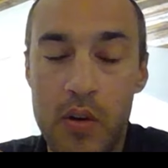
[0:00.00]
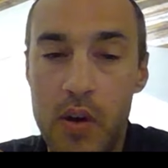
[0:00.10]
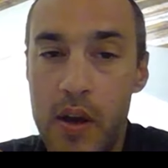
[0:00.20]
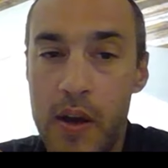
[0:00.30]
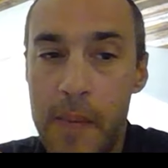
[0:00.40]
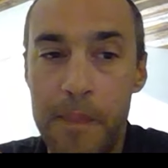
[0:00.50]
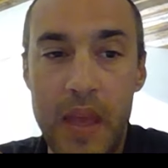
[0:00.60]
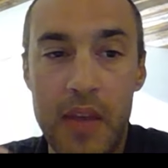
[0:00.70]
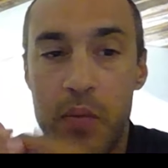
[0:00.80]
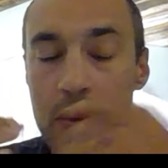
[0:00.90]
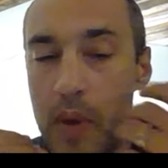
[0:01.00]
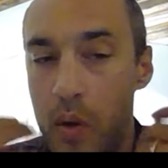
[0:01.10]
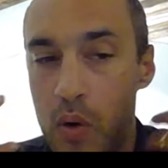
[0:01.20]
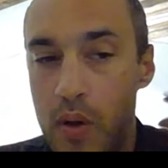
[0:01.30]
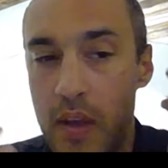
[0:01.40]
And, you know,
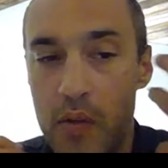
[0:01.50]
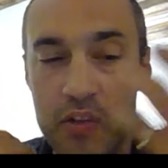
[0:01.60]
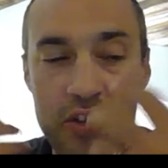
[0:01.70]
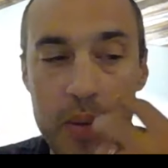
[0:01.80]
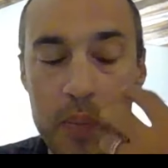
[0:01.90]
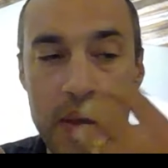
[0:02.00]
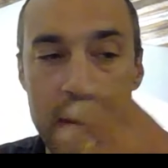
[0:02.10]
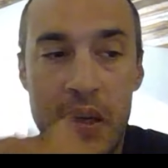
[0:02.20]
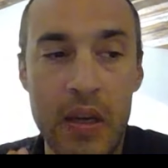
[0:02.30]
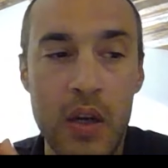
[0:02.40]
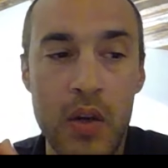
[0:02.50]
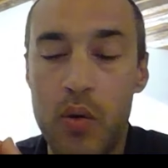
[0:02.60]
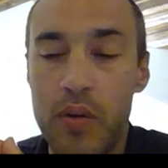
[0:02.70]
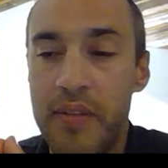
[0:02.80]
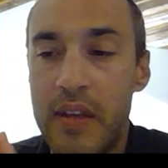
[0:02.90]
as we were all kind of shaping
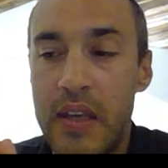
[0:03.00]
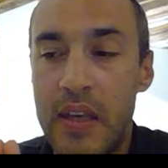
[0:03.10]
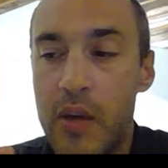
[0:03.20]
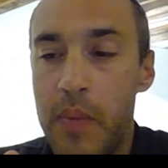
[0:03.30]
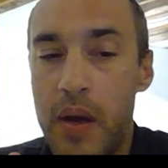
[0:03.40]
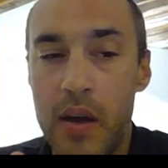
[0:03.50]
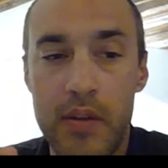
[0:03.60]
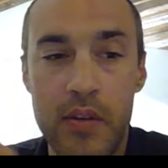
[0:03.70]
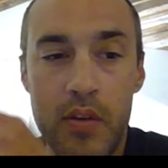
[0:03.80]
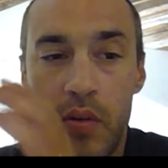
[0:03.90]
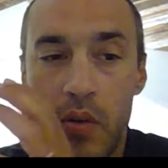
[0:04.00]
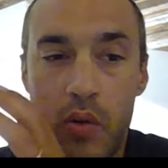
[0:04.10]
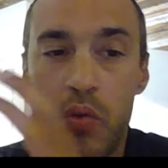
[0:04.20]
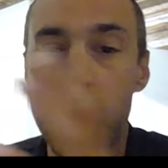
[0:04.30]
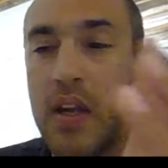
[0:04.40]
or thinking about, you
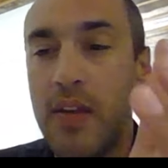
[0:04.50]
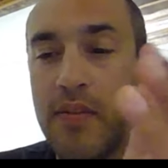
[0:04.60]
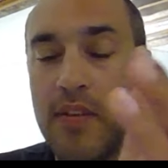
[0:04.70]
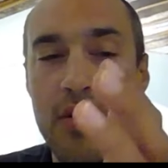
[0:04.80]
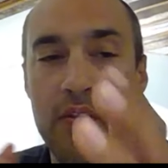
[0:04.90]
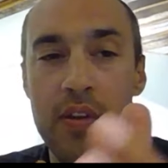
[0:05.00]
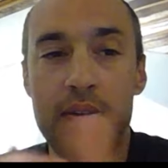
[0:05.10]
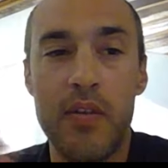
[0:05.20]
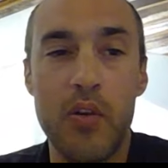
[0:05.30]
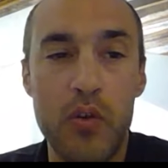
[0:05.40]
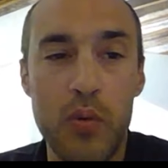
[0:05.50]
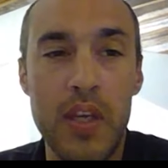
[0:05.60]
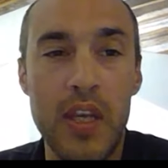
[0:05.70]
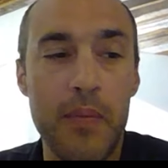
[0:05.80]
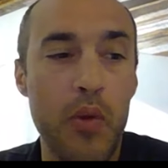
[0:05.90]
know, how do we leave the
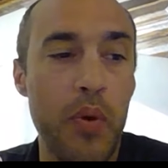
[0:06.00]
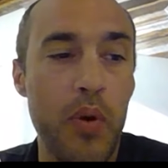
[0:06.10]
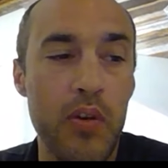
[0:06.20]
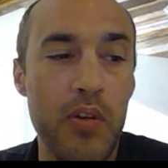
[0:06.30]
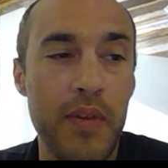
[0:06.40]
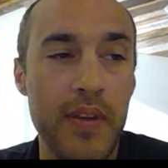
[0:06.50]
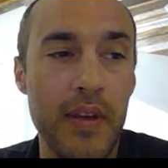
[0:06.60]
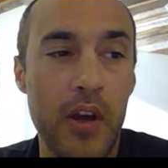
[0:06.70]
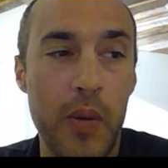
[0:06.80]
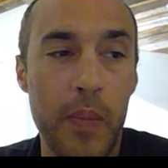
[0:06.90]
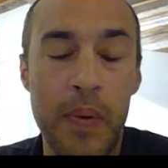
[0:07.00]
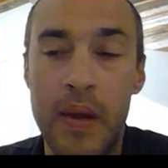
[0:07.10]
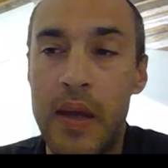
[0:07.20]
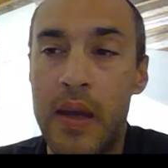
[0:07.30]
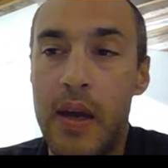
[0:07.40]
office? How do we keep the productivity
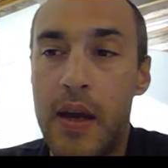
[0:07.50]
up?